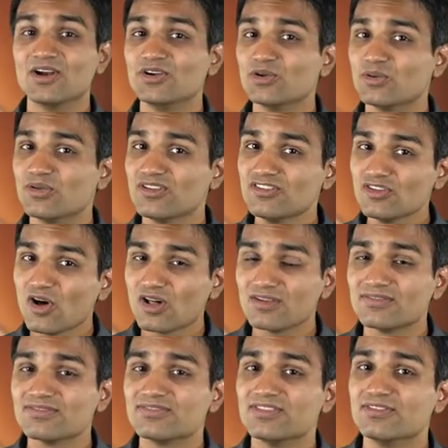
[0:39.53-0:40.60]
To resolve
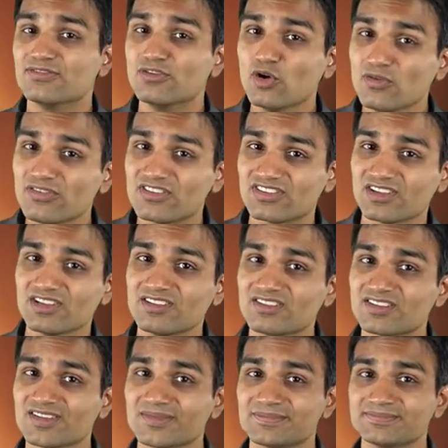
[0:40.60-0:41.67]
the flow
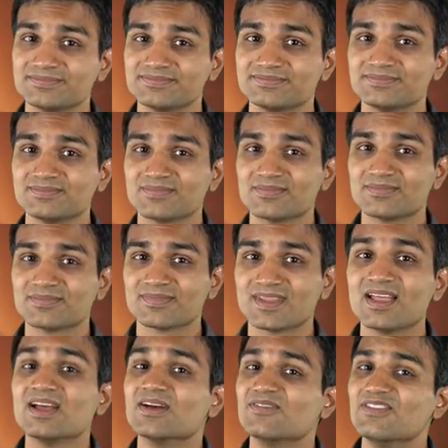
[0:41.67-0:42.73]
physics,
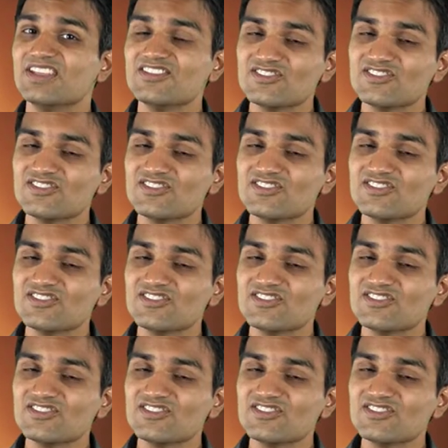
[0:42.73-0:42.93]
we